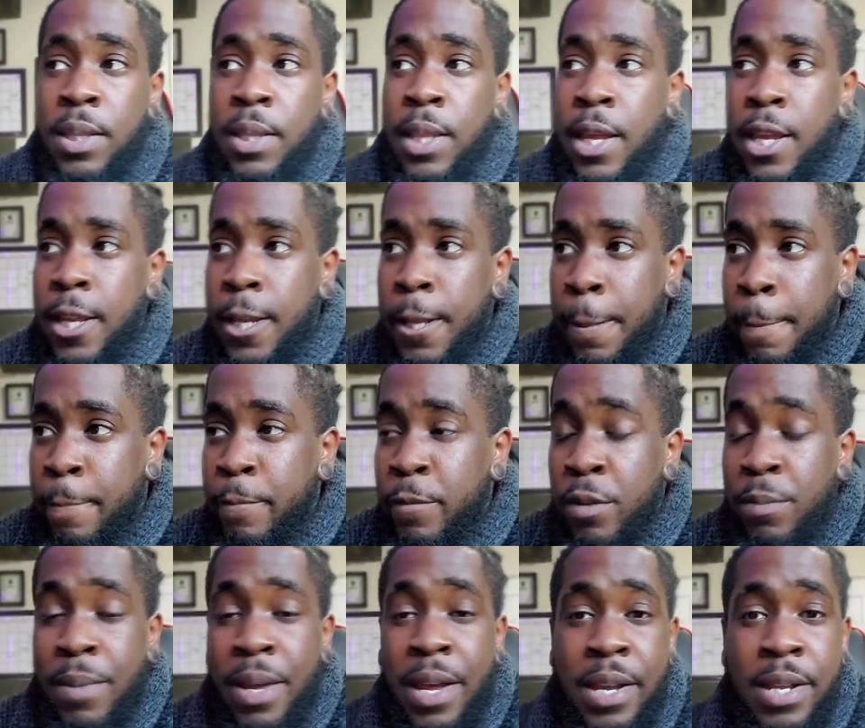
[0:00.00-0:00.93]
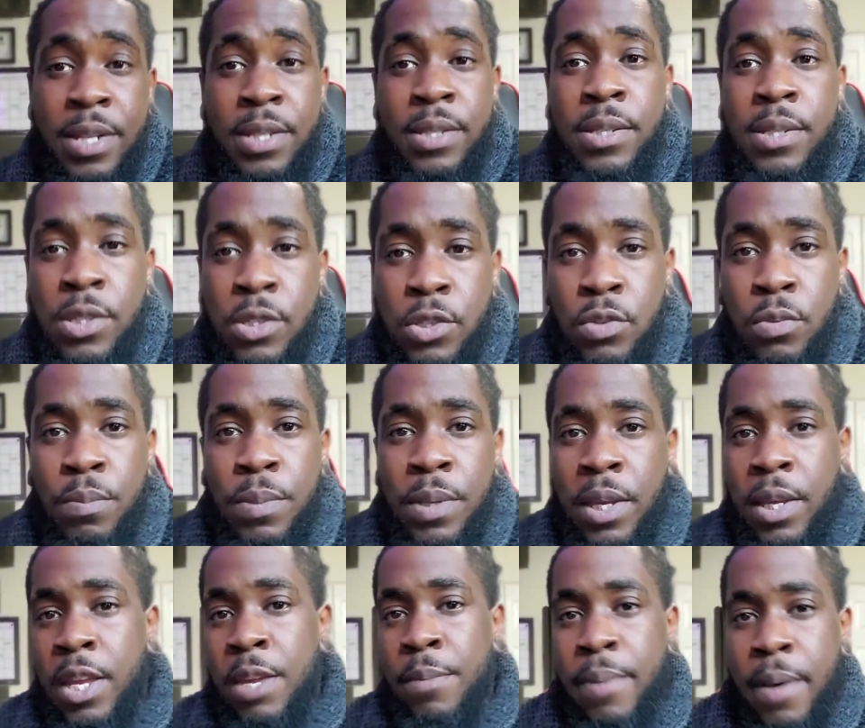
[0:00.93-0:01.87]
Like in my instance, to be
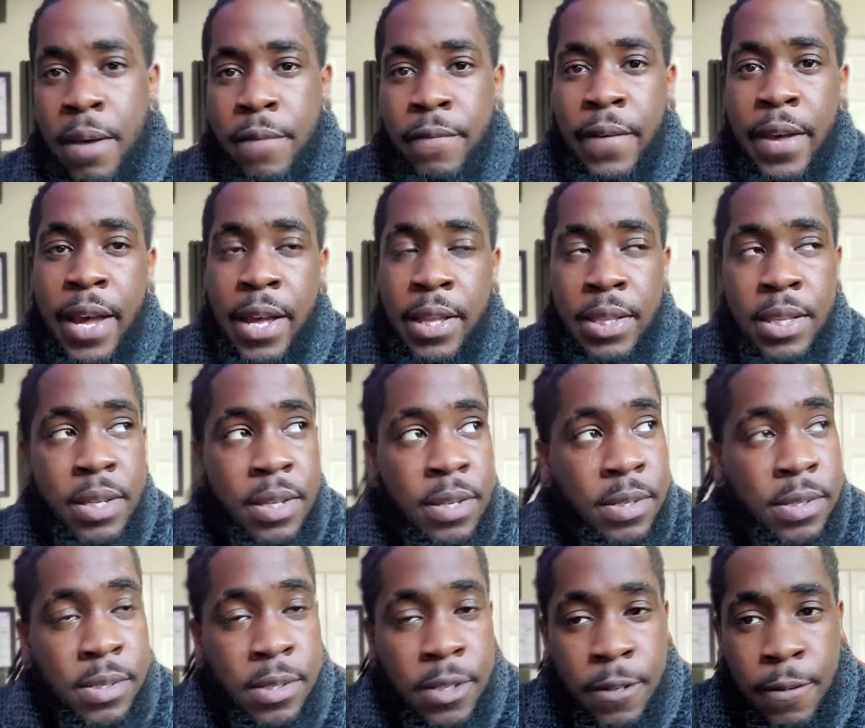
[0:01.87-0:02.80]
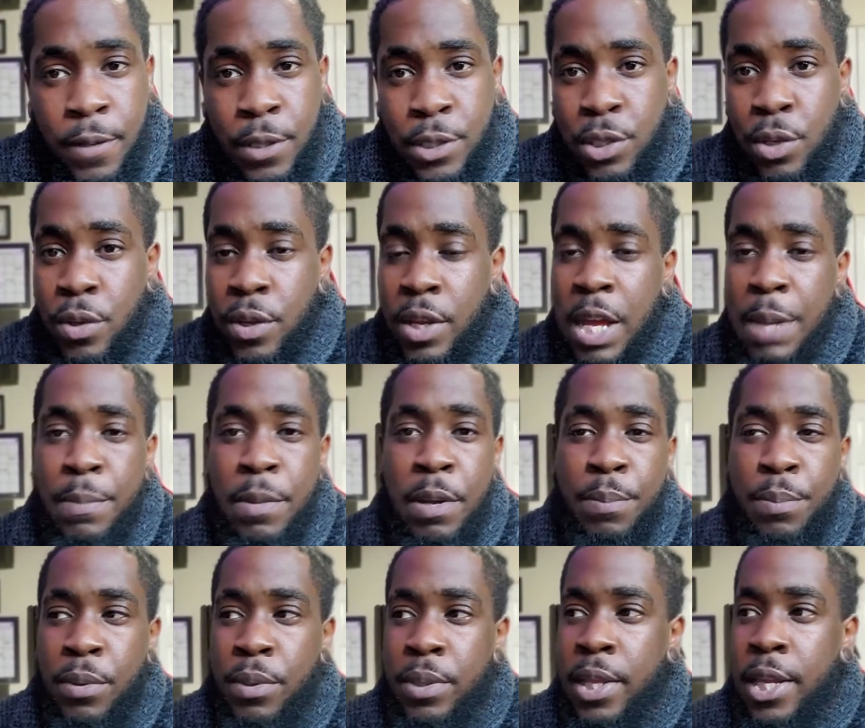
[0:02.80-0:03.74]
a hip hop violinist, it's gonna come
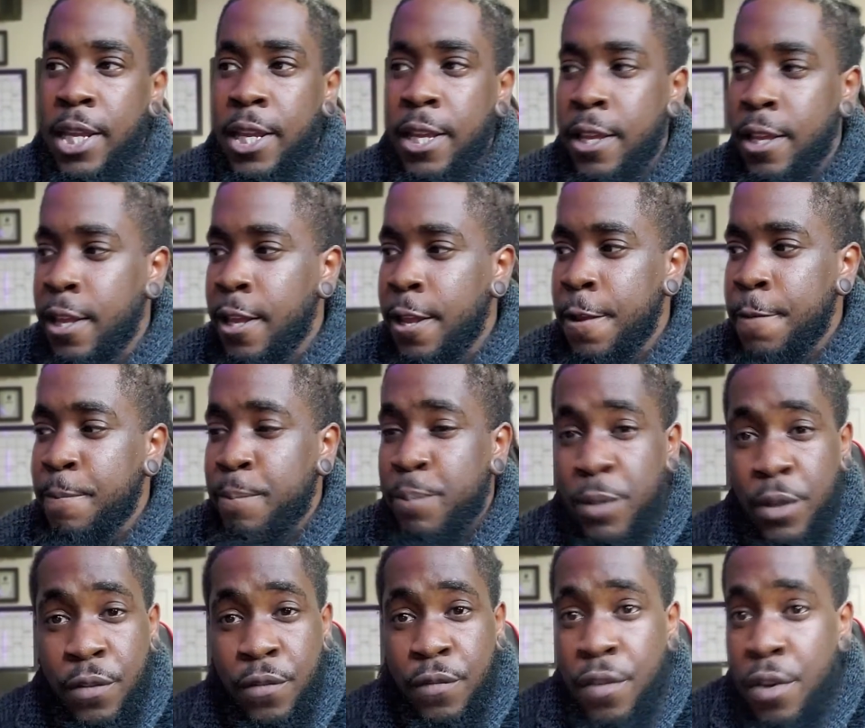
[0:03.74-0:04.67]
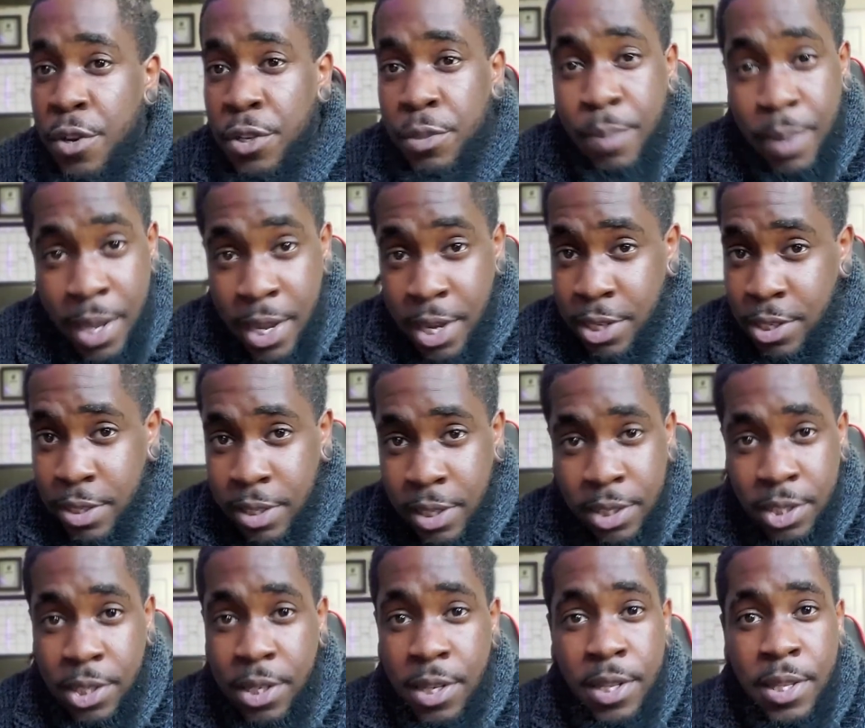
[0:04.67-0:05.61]
up on like the first page,
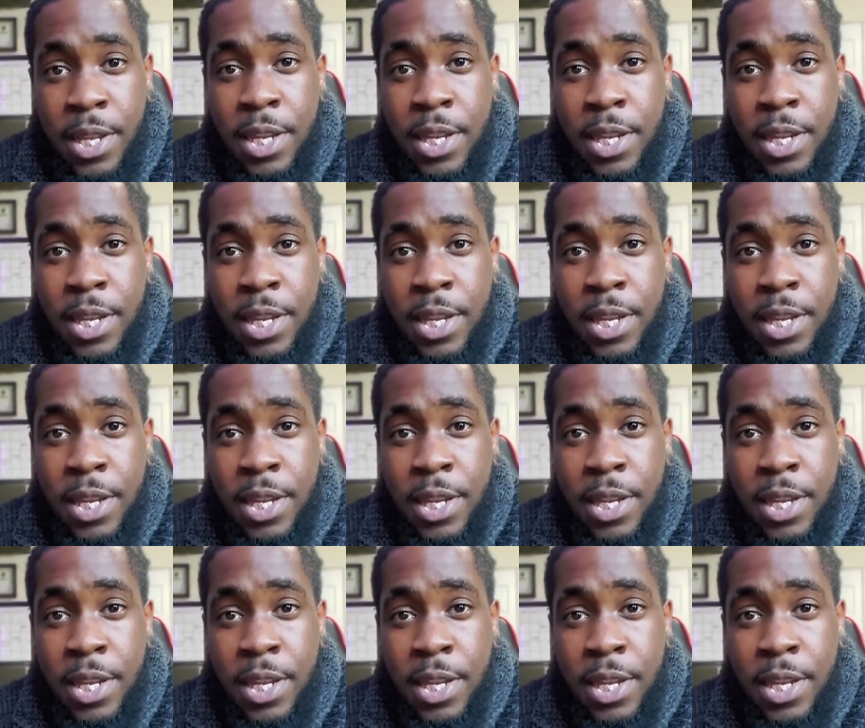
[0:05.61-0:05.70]
legit.